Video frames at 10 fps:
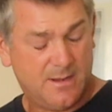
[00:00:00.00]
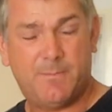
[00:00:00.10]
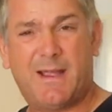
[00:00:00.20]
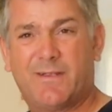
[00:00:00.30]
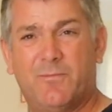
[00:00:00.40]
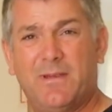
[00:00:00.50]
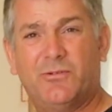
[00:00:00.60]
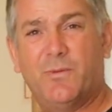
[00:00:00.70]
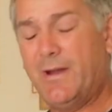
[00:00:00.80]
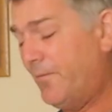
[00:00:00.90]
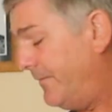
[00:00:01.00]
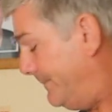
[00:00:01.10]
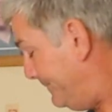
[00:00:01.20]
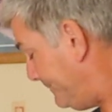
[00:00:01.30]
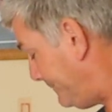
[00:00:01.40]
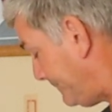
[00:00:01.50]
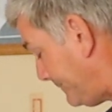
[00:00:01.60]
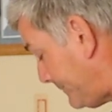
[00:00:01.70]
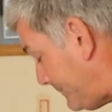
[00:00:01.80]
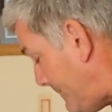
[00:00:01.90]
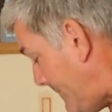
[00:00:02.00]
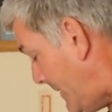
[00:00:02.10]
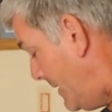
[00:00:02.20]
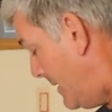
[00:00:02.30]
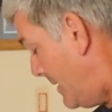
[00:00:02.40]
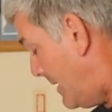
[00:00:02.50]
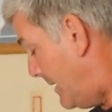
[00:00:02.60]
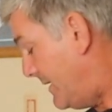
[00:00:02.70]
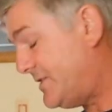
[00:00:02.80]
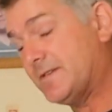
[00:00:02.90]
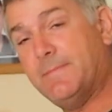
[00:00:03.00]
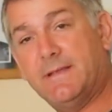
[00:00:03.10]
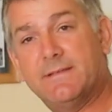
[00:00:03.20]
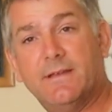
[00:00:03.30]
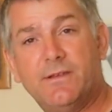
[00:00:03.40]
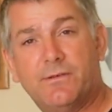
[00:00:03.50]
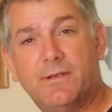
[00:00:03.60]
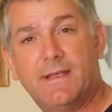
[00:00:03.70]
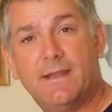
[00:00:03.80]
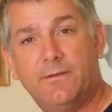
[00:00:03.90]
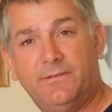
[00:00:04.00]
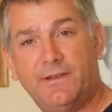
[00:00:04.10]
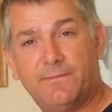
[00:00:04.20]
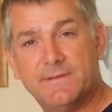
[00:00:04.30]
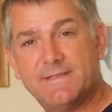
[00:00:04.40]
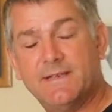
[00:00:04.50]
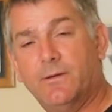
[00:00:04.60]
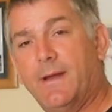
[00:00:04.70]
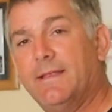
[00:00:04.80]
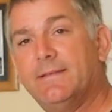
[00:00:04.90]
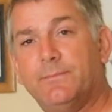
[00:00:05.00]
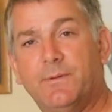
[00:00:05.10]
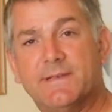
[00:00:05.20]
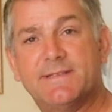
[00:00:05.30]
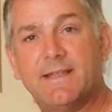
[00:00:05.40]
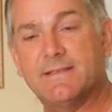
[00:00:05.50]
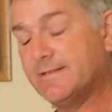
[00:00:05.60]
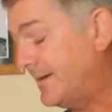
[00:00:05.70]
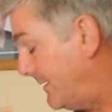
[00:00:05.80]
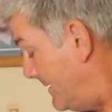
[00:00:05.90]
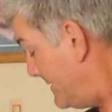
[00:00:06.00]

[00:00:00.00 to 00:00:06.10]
a pack of about 12. And it just means that you can get those different silhouettes with setting sun.